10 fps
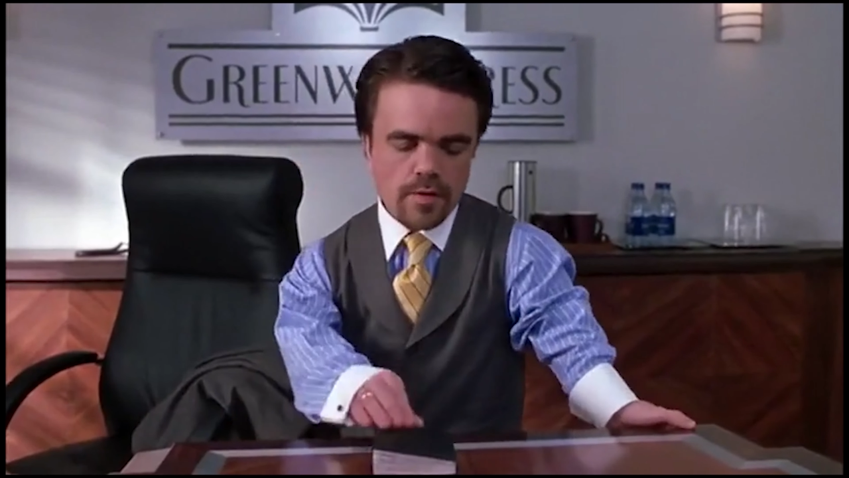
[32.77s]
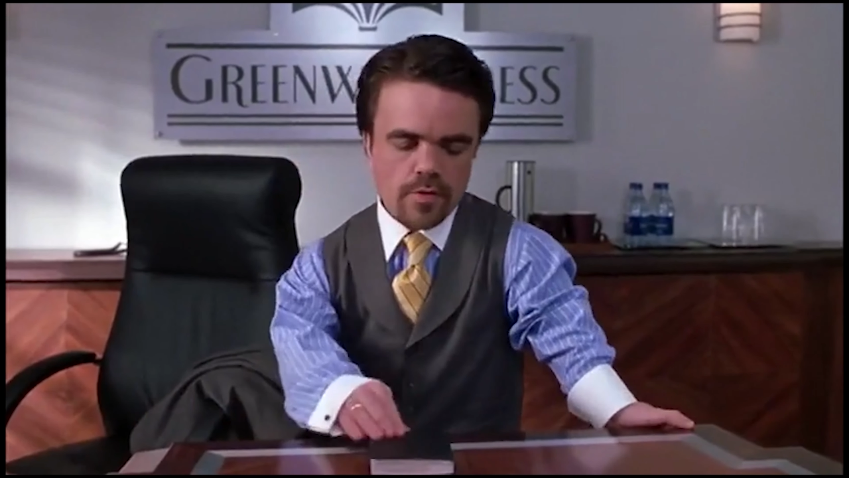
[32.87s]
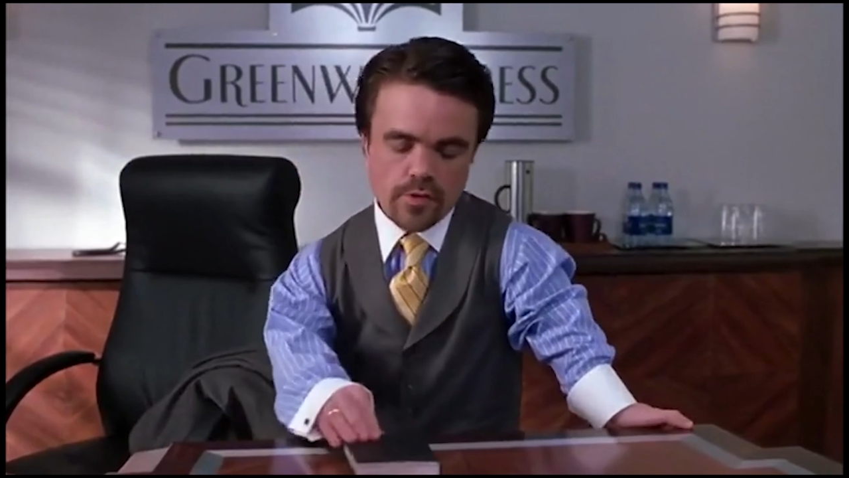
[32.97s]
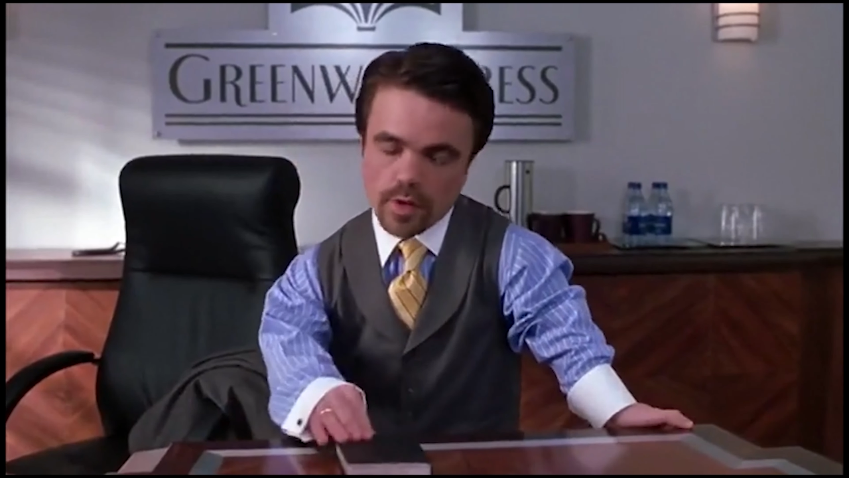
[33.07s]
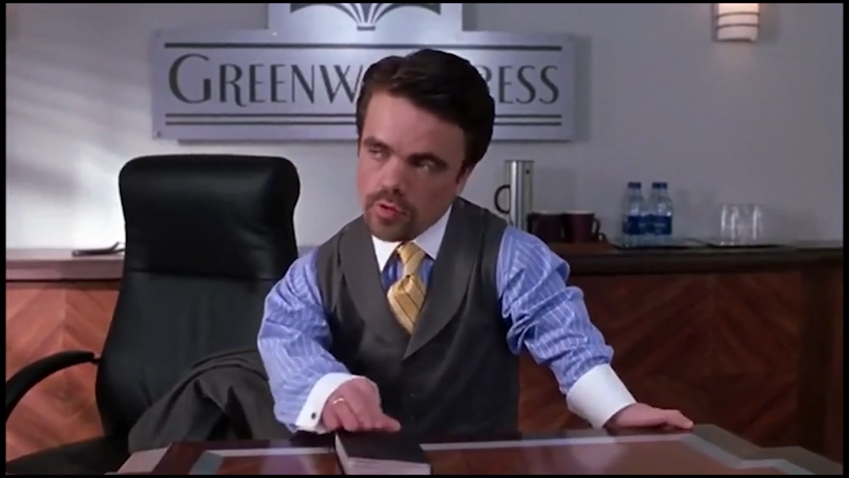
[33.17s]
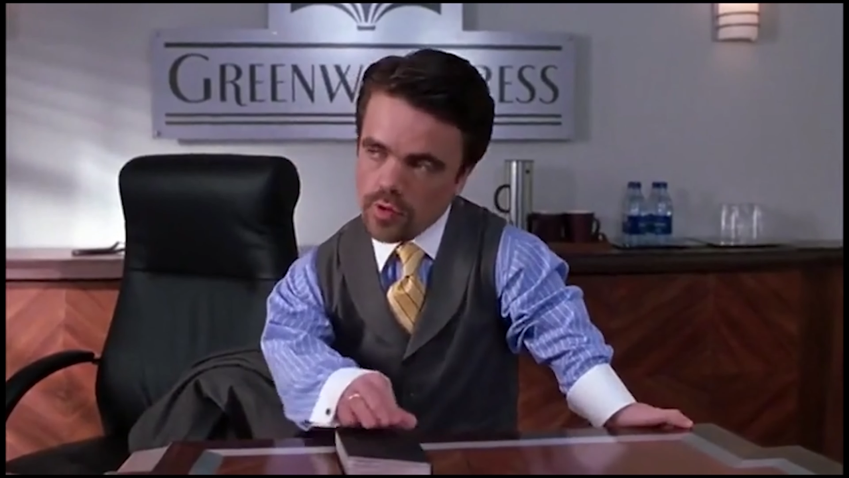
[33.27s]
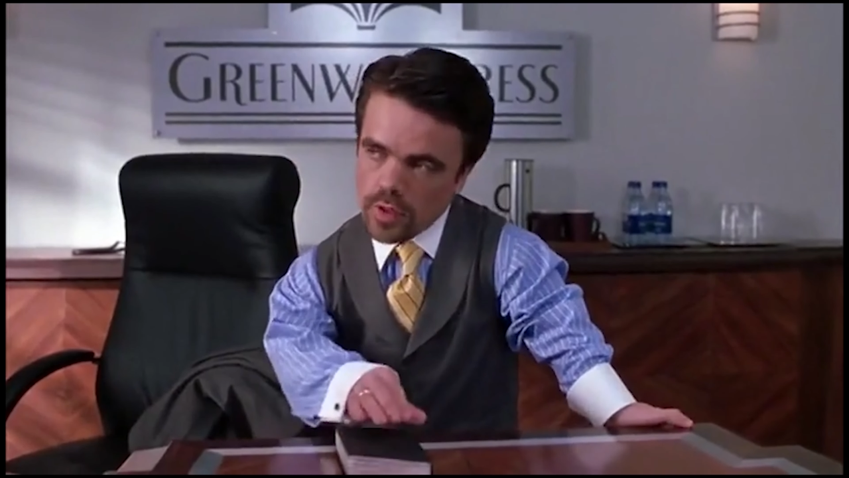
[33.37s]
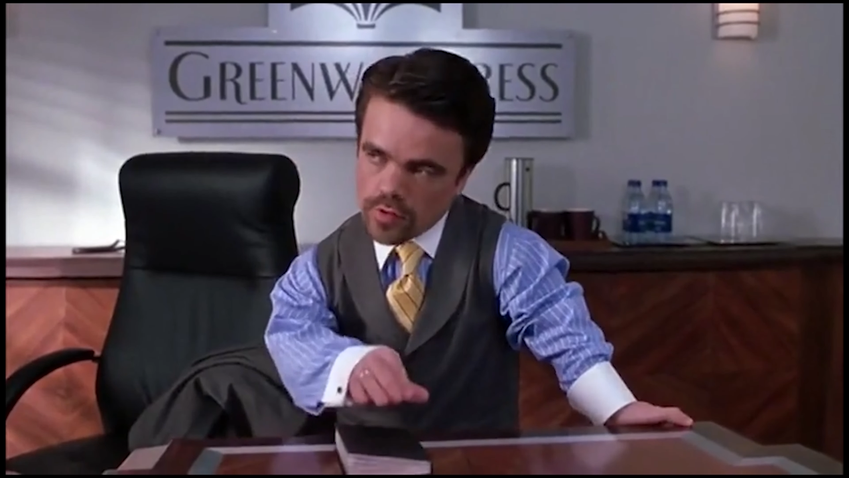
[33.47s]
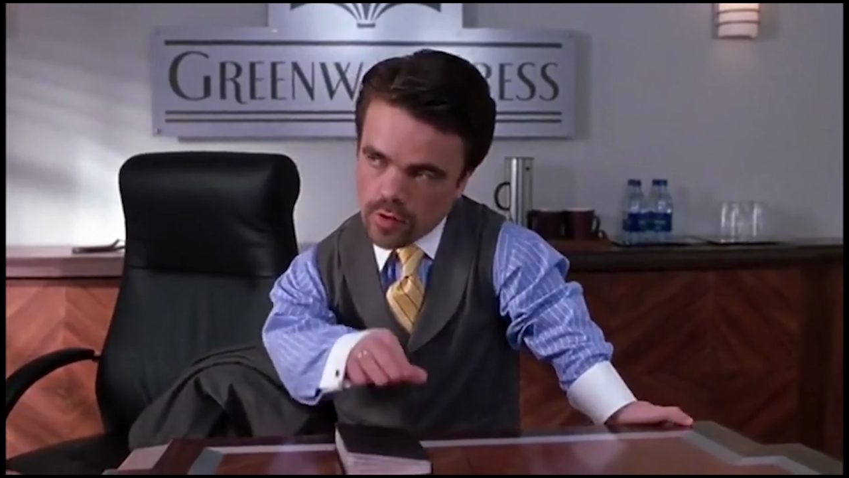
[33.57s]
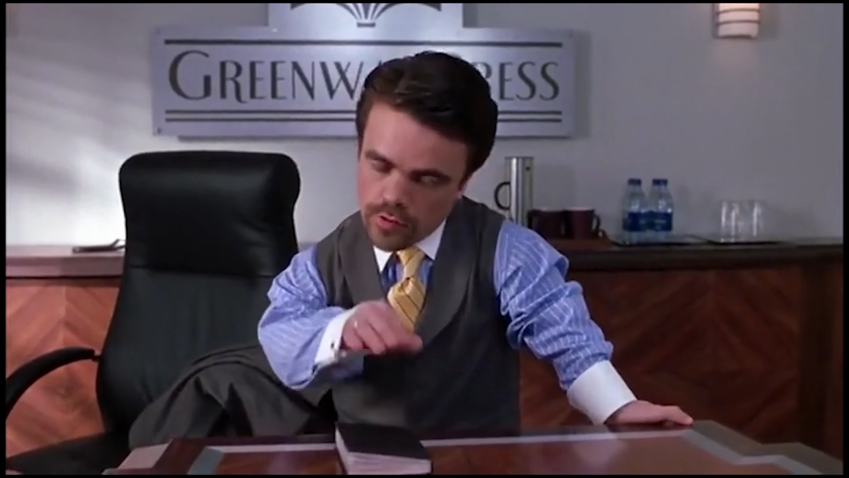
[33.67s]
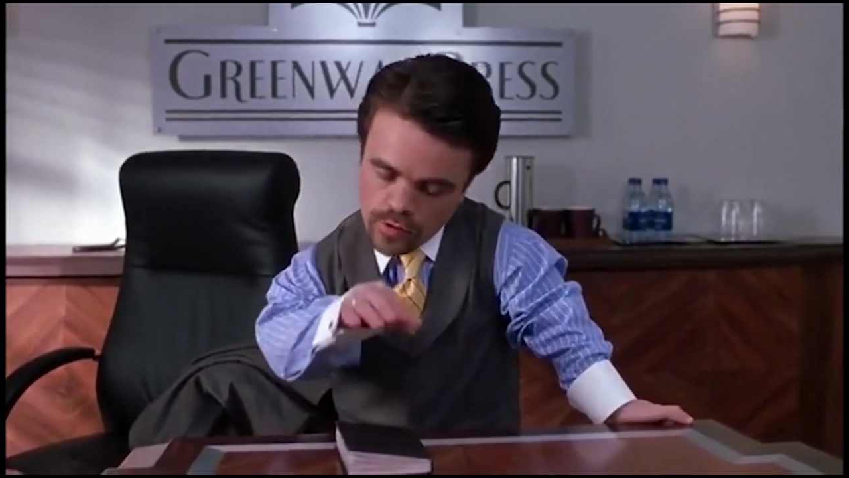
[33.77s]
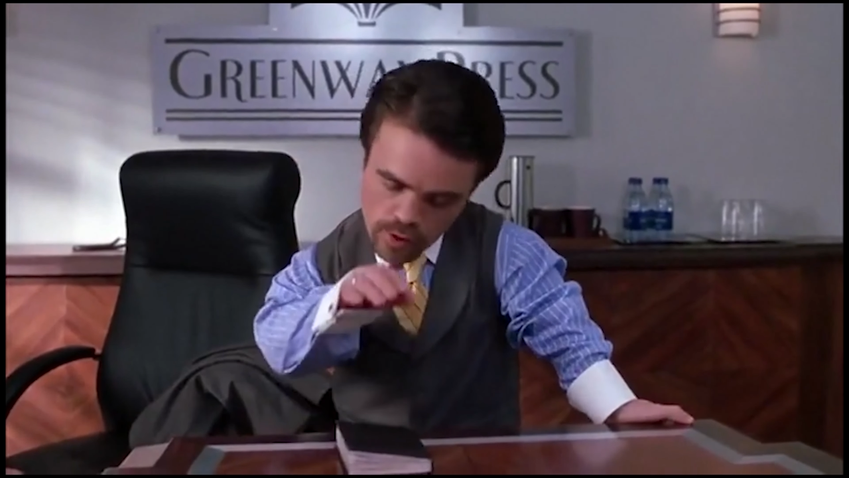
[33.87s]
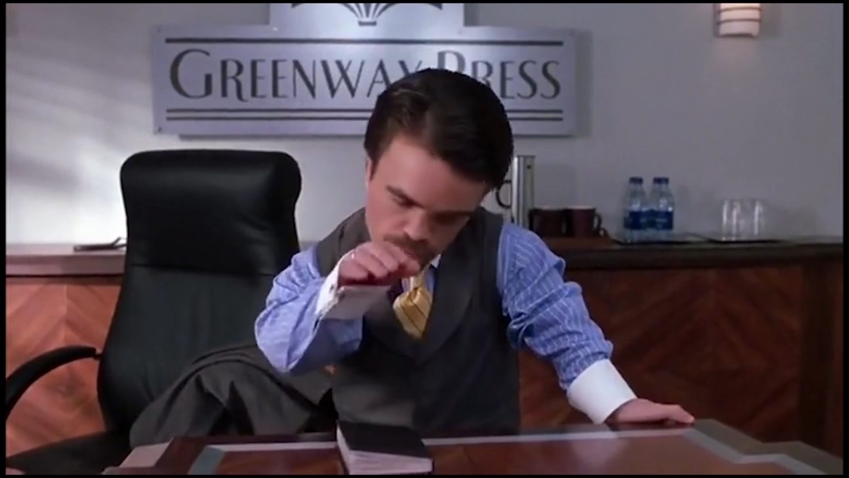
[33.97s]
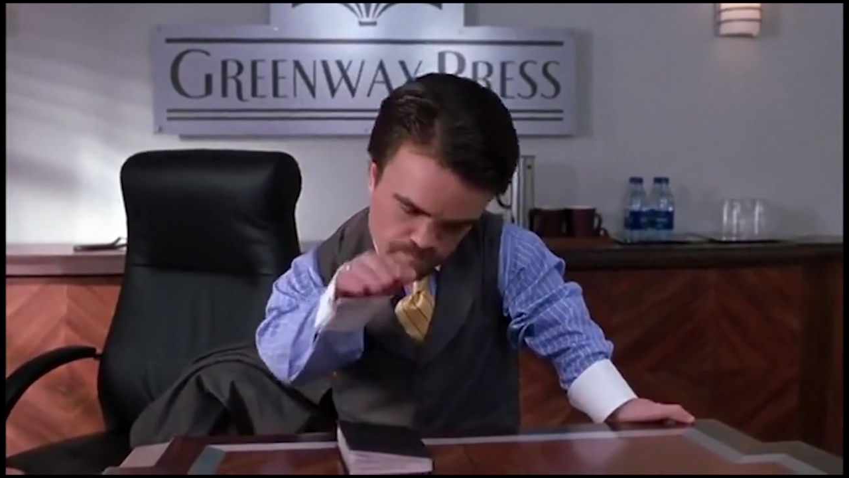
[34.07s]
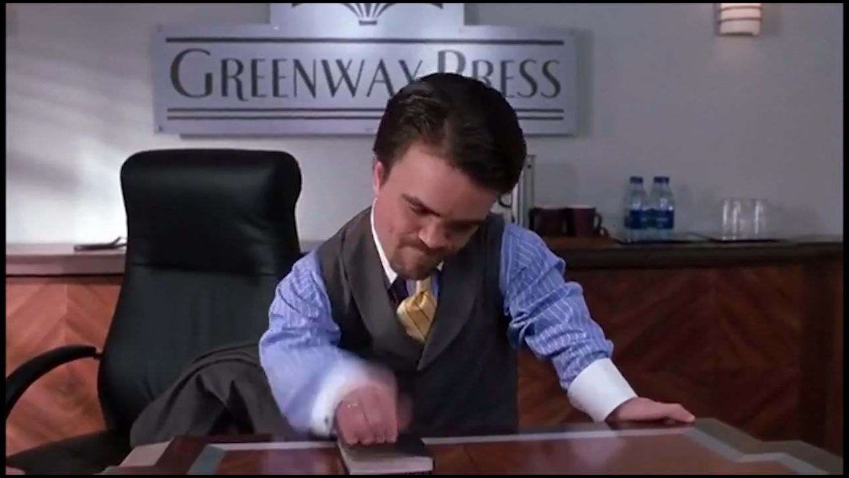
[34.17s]
5 or 6 great
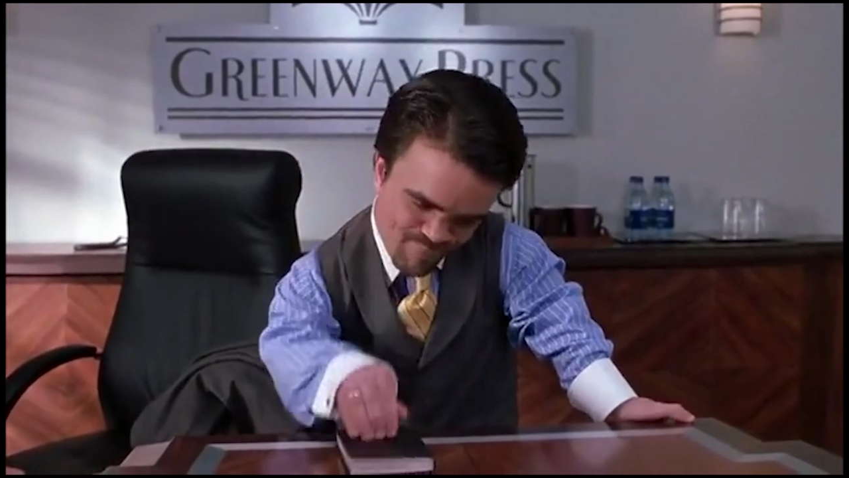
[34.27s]
starts here.